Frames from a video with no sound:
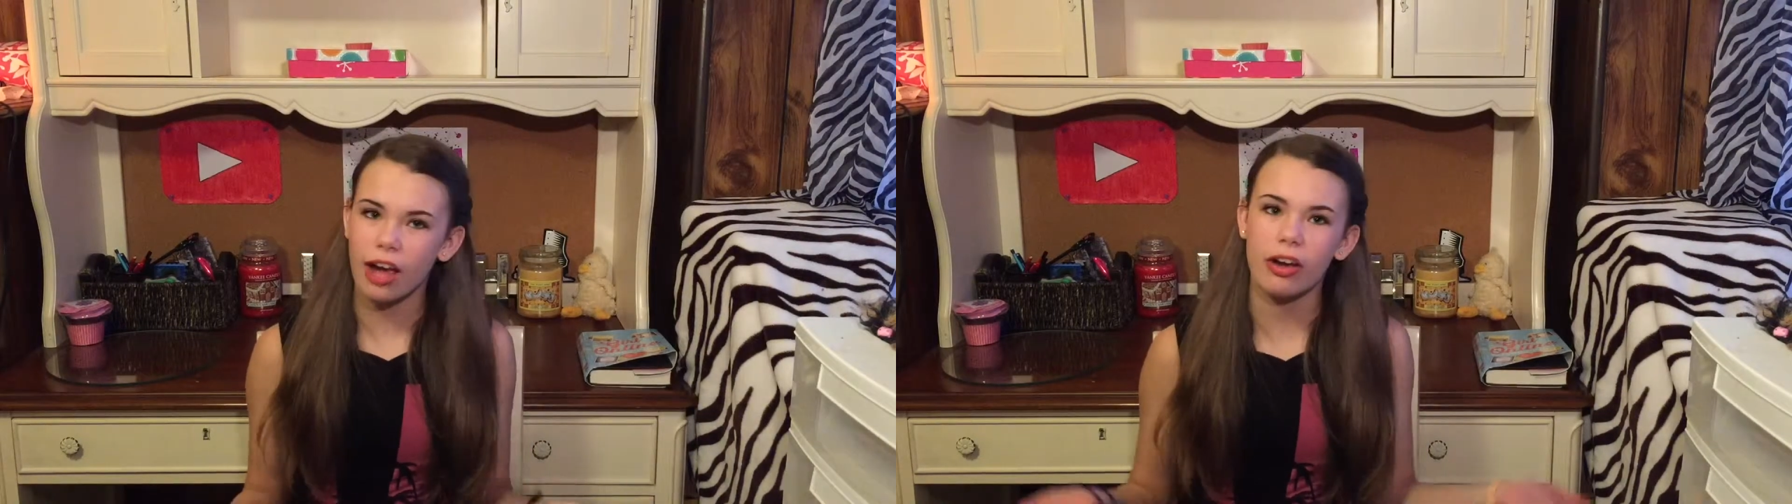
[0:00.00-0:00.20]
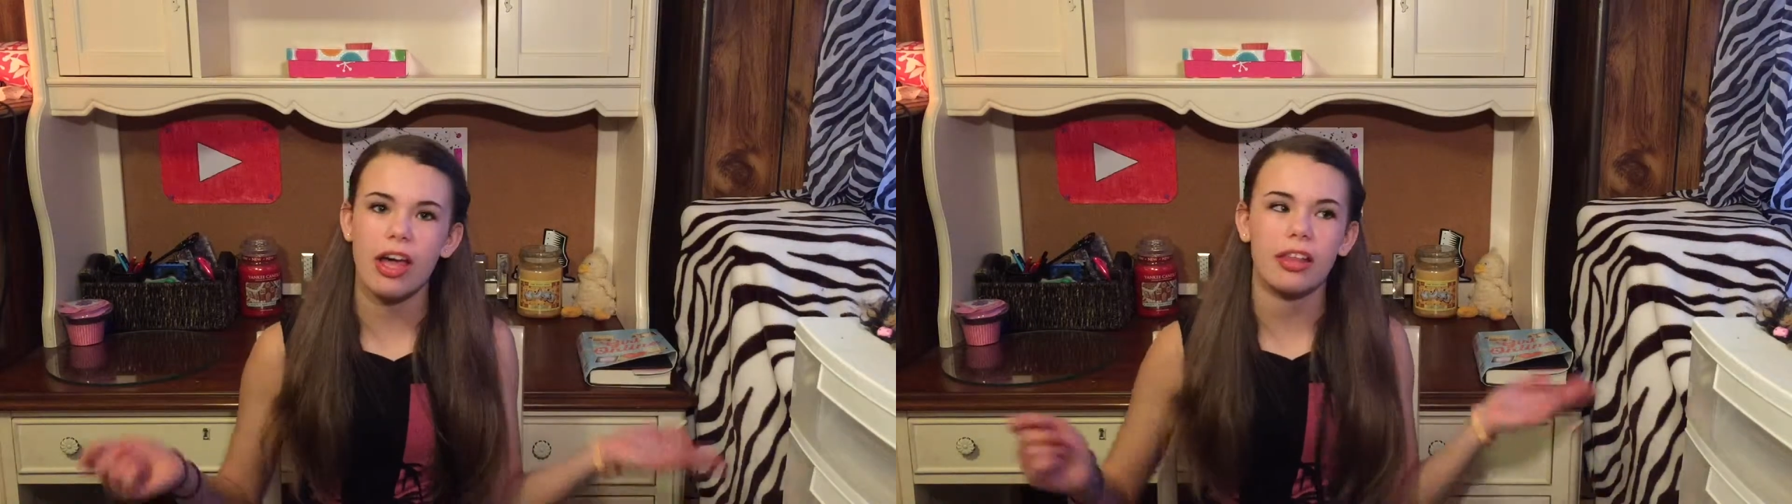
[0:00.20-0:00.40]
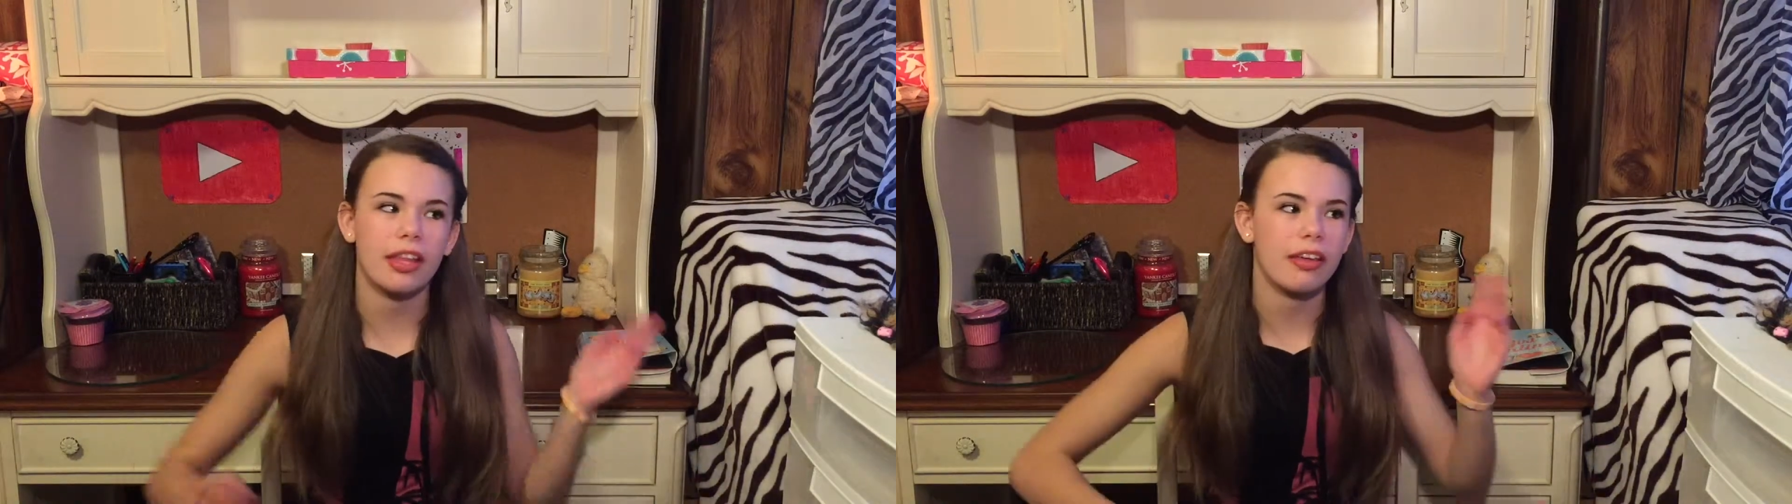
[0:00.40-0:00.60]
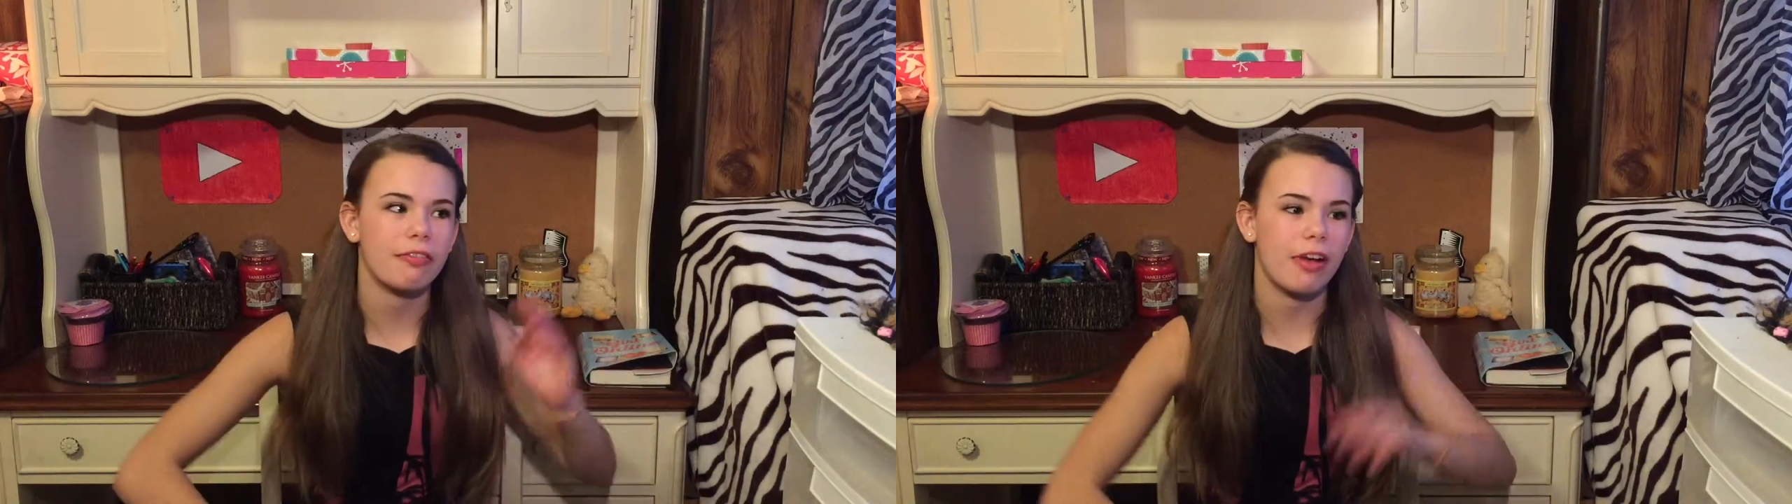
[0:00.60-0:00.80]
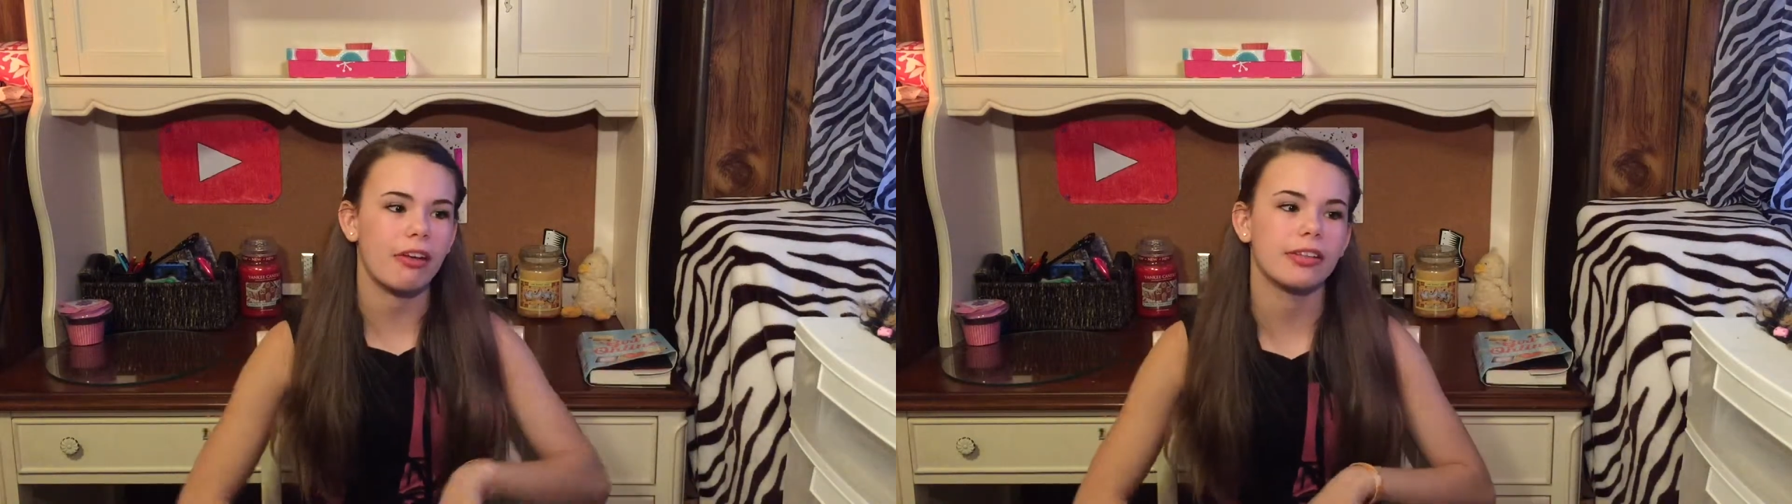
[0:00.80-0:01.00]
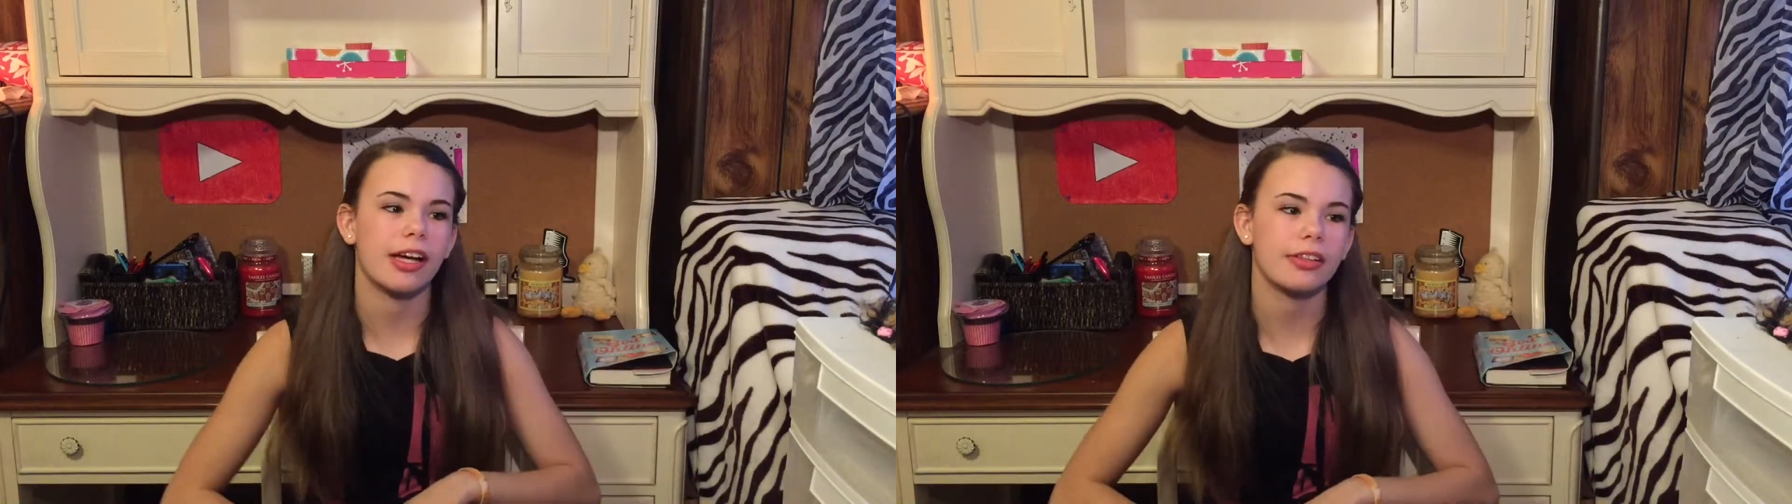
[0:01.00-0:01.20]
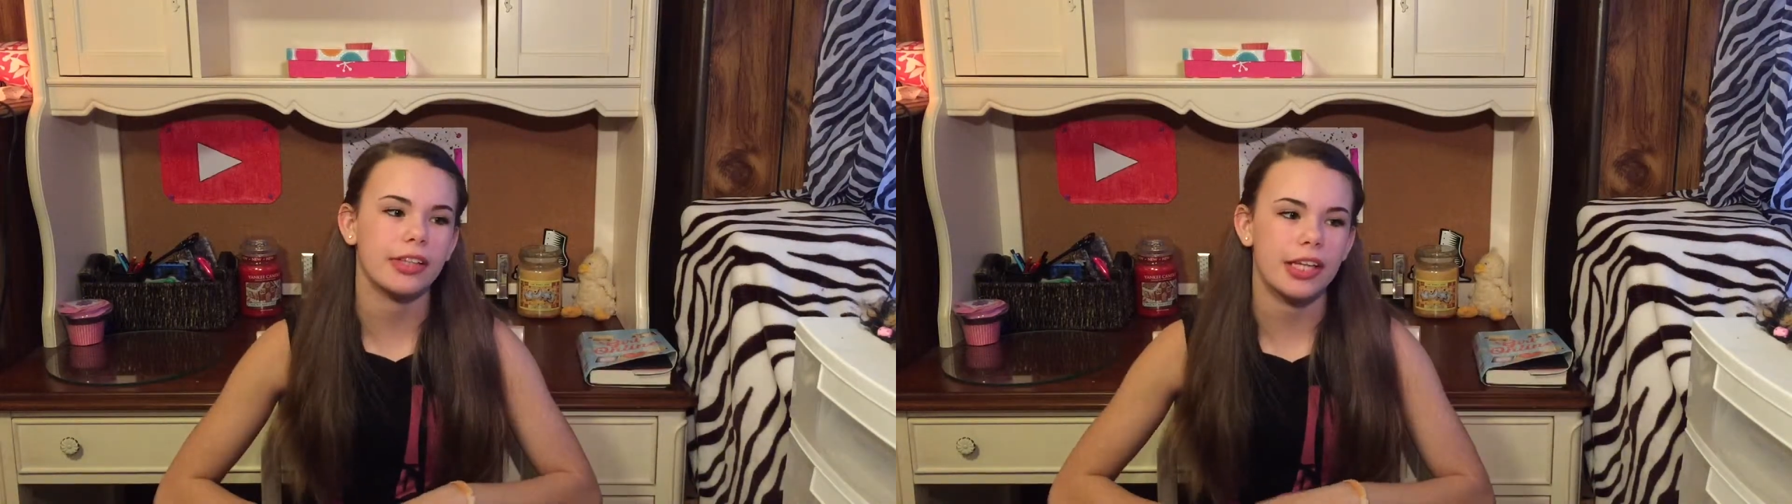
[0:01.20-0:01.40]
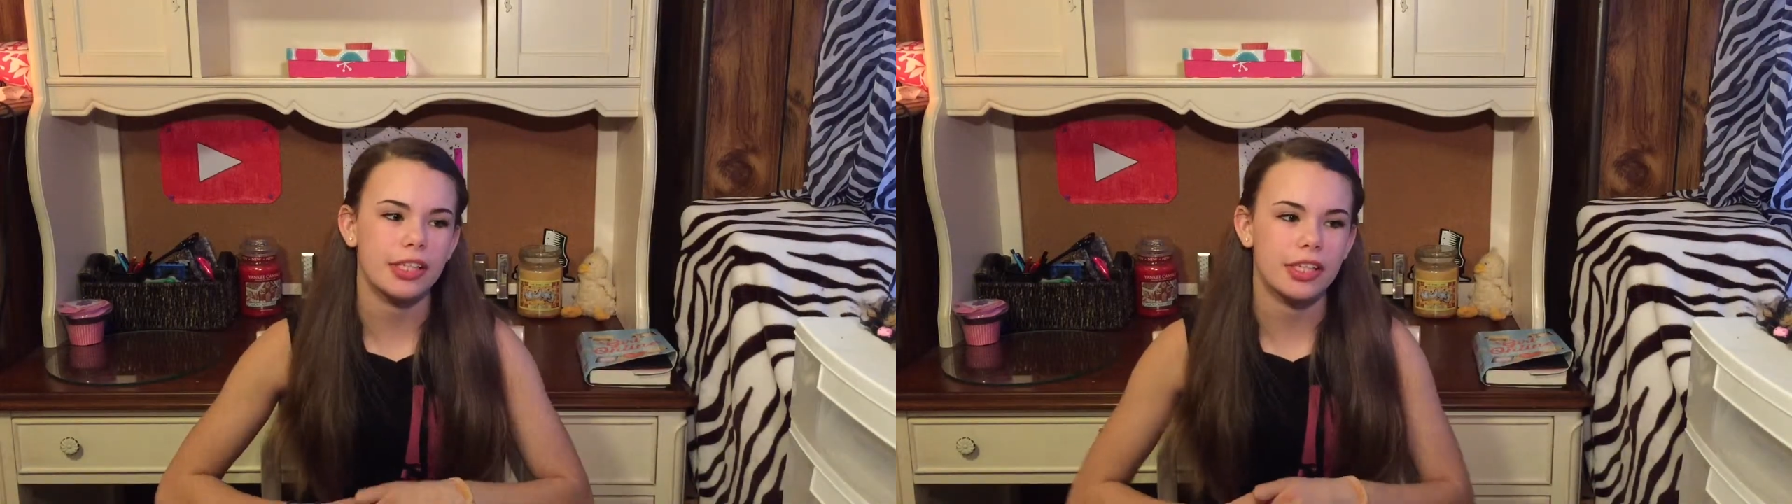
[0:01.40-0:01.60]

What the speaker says: out and they found out that